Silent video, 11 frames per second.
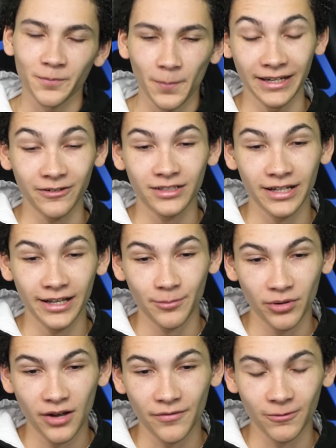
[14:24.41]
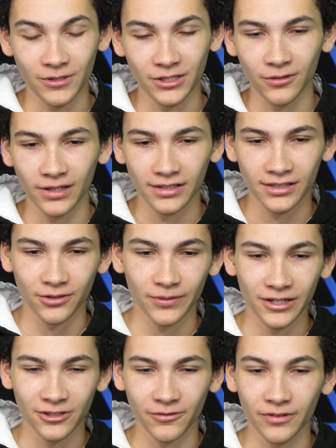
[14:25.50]
The year-to-date profit was
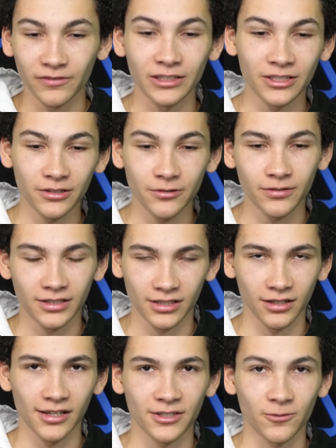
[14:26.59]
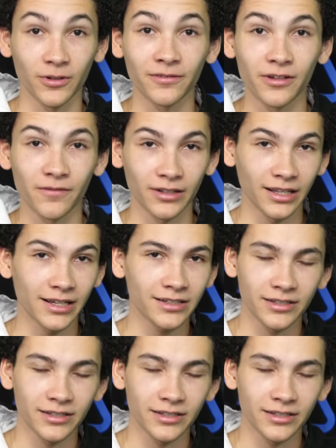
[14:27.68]
$2,352 because I lost $150